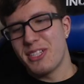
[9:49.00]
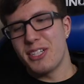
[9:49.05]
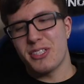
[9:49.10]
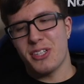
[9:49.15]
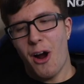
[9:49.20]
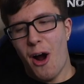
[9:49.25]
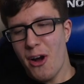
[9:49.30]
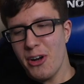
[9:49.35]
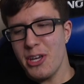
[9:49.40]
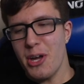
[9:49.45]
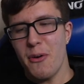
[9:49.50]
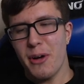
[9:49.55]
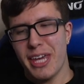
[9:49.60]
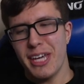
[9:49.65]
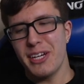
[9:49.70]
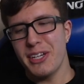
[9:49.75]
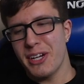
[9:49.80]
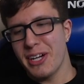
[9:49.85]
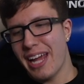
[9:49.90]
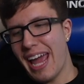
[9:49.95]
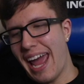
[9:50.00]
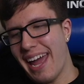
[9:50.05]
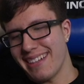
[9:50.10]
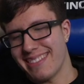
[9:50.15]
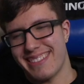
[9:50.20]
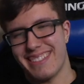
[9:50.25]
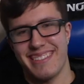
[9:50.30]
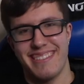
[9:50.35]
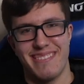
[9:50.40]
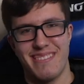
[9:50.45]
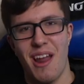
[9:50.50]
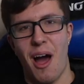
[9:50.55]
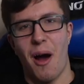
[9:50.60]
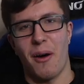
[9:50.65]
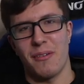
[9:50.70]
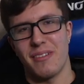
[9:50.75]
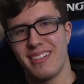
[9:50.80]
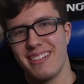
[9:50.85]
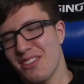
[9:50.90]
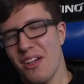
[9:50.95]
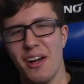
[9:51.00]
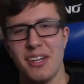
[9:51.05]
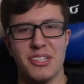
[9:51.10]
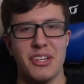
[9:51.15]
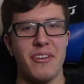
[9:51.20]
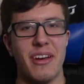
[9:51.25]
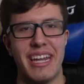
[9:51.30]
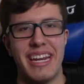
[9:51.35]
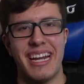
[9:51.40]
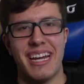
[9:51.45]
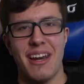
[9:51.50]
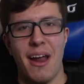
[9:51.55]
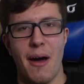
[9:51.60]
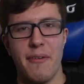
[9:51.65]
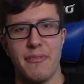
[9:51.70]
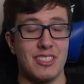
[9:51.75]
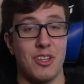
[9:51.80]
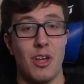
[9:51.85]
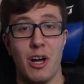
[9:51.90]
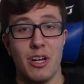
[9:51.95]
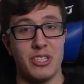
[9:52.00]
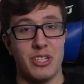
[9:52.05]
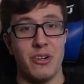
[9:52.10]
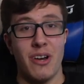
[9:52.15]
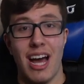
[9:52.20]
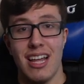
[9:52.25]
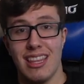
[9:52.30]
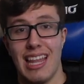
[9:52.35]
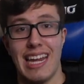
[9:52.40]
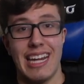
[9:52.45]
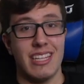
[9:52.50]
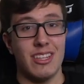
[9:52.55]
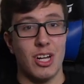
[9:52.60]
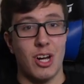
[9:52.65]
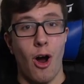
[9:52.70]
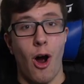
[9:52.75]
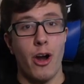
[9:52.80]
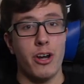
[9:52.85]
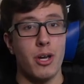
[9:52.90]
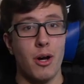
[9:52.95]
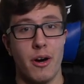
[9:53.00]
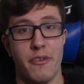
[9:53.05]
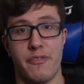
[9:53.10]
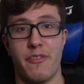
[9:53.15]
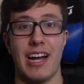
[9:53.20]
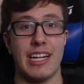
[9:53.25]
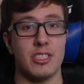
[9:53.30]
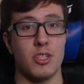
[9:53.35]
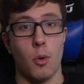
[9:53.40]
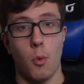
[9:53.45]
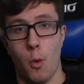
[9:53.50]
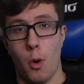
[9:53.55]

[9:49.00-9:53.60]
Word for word: Does cardio kill your gains? No. As long as you're eating enough, as long as you're not letting the cardio affect your